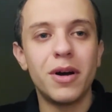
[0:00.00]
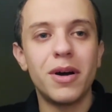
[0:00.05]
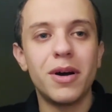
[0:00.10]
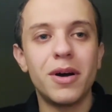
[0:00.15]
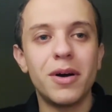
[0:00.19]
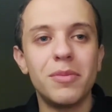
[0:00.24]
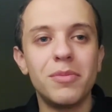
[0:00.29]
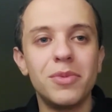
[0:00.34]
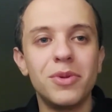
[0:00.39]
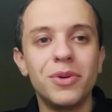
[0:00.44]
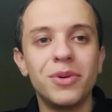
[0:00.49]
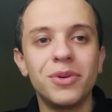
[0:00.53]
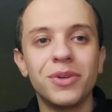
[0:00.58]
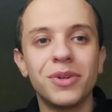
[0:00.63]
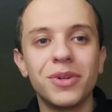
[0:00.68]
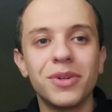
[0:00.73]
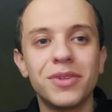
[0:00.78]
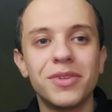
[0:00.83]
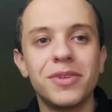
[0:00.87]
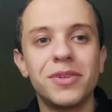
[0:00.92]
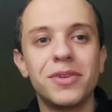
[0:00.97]
I'm not
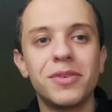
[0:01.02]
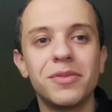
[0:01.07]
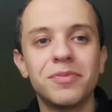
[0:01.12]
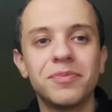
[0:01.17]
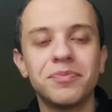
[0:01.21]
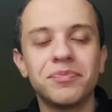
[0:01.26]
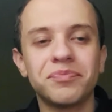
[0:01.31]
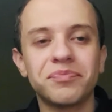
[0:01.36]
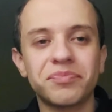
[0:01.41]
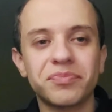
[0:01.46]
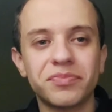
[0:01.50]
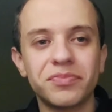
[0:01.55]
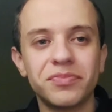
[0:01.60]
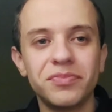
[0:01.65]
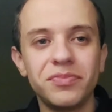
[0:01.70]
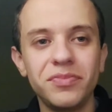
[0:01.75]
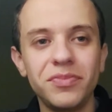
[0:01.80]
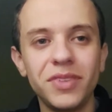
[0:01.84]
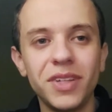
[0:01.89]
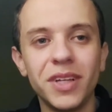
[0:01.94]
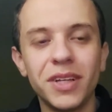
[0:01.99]
gonna,
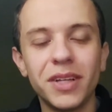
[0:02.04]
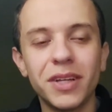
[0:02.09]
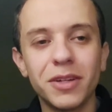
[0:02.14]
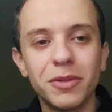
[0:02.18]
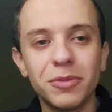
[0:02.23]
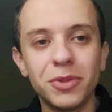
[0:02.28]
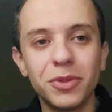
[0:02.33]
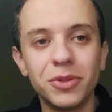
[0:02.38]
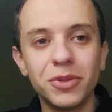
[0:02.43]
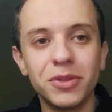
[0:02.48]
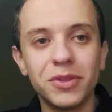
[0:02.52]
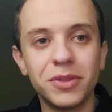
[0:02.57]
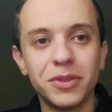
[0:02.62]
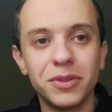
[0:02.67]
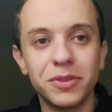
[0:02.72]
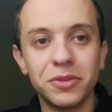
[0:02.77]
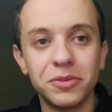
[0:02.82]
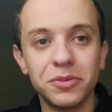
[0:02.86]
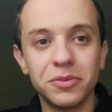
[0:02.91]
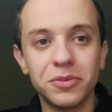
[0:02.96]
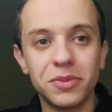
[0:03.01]
Again, I'm not gonna
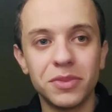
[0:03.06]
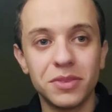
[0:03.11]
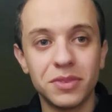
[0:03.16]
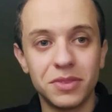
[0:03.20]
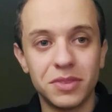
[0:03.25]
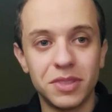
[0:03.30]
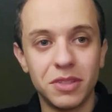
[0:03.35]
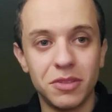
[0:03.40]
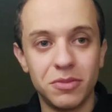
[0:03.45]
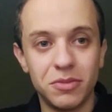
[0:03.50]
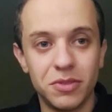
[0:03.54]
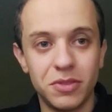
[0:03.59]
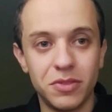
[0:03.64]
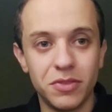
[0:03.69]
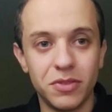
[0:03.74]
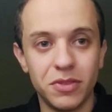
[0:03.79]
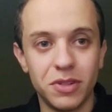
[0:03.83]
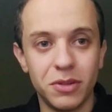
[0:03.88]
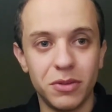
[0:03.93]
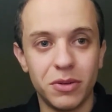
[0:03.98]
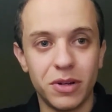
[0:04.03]
say
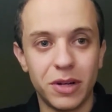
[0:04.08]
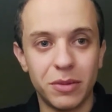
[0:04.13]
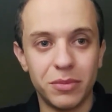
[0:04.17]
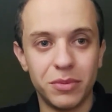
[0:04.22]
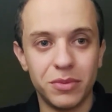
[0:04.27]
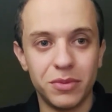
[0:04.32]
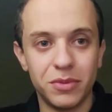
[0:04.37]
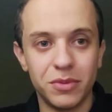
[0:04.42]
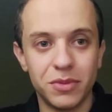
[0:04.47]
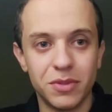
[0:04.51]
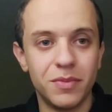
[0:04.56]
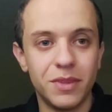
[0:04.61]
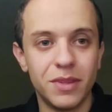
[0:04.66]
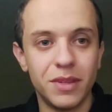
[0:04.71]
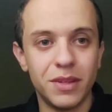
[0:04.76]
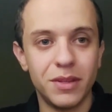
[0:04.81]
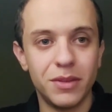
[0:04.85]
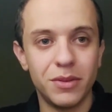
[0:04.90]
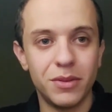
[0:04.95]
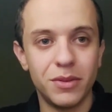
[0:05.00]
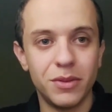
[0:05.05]
specifically what happened
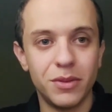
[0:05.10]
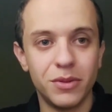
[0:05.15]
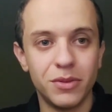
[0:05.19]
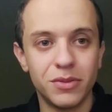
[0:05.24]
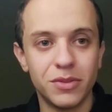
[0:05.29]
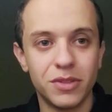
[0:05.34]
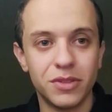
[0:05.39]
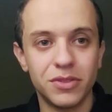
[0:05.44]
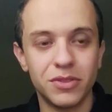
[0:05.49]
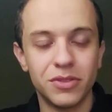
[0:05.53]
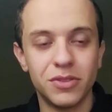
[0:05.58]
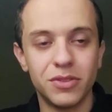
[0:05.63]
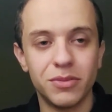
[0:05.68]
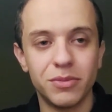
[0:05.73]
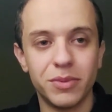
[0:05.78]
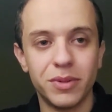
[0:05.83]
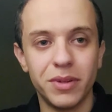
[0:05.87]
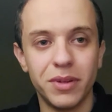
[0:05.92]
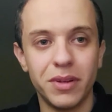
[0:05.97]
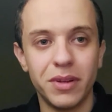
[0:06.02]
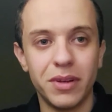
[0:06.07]
in those sessions,
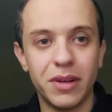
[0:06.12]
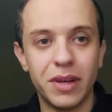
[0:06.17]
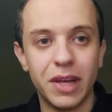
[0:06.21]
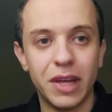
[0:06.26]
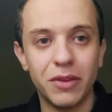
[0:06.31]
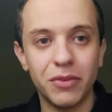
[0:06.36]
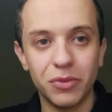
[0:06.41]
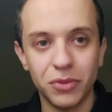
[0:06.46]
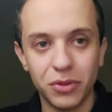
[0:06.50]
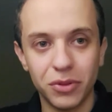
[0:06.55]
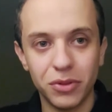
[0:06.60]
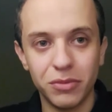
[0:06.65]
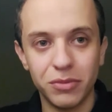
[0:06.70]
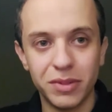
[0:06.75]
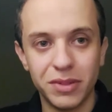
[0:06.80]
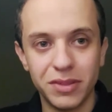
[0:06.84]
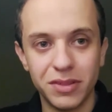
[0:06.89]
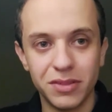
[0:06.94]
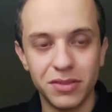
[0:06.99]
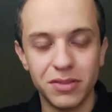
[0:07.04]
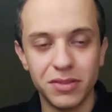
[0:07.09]
but I have gotten
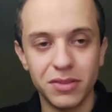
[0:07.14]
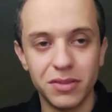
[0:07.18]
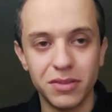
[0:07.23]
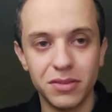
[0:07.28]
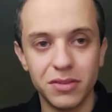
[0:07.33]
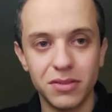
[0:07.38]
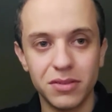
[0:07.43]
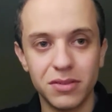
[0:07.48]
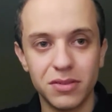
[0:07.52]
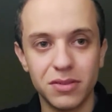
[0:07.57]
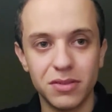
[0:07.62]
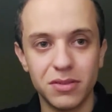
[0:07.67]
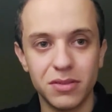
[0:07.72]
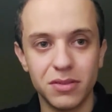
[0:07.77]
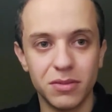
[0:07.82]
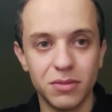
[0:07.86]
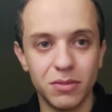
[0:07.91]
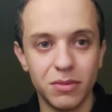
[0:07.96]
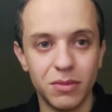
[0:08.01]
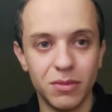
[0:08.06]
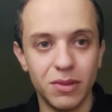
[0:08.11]
better since,
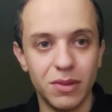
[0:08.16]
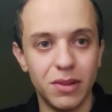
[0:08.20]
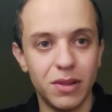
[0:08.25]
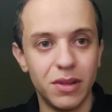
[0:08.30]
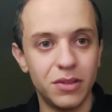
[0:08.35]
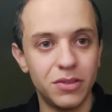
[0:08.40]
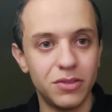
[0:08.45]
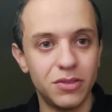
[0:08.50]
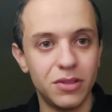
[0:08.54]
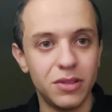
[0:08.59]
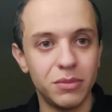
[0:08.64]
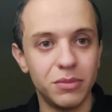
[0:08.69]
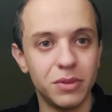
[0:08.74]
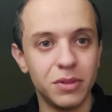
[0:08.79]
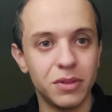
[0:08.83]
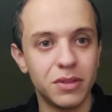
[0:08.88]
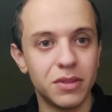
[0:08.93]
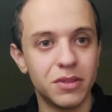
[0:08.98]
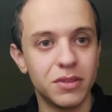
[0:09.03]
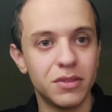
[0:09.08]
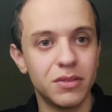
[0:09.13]
largely
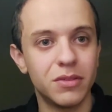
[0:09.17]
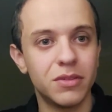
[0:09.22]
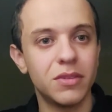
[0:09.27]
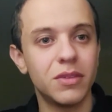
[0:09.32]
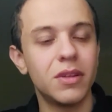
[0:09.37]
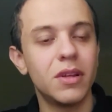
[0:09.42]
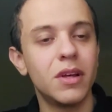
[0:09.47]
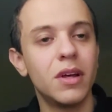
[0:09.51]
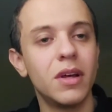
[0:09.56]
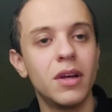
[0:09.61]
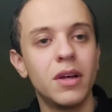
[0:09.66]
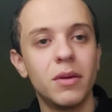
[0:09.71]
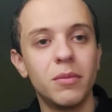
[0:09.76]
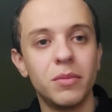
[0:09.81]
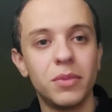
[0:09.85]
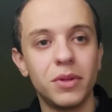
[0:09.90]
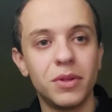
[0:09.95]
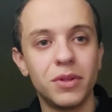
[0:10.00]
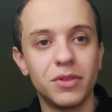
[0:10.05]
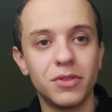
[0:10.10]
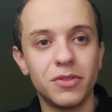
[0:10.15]

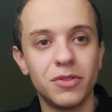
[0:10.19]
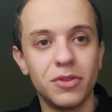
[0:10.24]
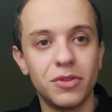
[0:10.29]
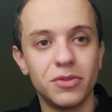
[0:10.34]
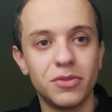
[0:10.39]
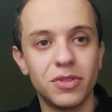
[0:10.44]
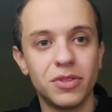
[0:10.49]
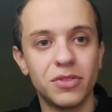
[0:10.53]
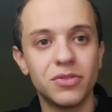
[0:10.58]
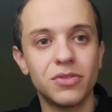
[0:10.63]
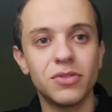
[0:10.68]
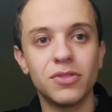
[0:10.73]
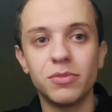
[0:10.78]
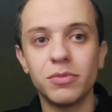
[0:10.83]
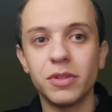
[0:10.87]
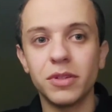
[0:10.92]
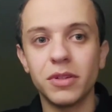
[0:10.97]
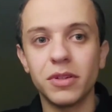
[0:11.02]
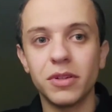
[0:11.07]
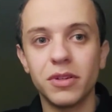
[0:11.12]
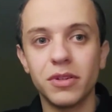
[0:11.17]
because of those sessions,
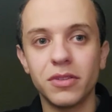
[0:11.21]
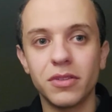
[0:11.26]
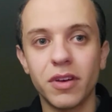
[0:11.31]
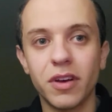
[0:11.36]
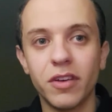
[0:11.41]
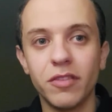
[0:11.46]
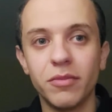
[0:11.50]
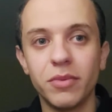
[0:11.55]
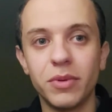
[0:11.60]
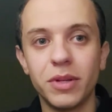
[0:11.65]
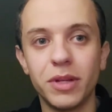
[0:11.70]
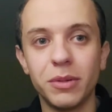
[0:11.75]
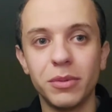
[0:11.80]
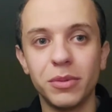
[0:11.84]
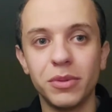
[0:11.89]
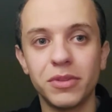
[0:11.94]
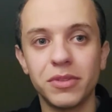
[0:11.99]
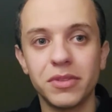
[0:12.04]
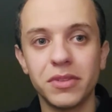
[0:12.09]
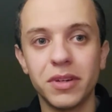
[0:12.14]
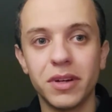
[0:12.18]
because I've been able
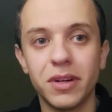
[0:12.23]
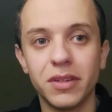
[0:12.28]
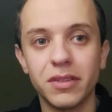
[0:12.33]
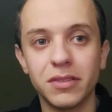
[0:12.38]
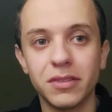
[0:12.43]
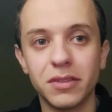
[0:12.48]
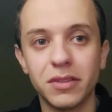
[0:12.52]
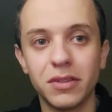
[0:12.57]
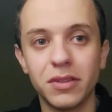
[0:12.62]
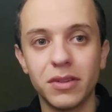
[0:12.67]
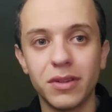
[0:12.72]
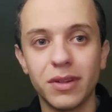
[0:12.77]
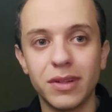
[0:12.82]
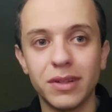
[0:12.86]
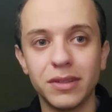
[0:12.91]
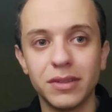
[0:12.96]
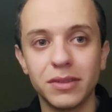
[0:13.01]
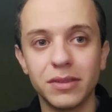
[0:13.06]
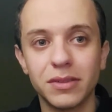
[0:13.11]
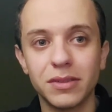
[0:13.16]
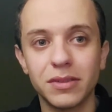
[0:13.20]
to
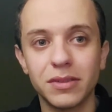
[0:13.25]
articulate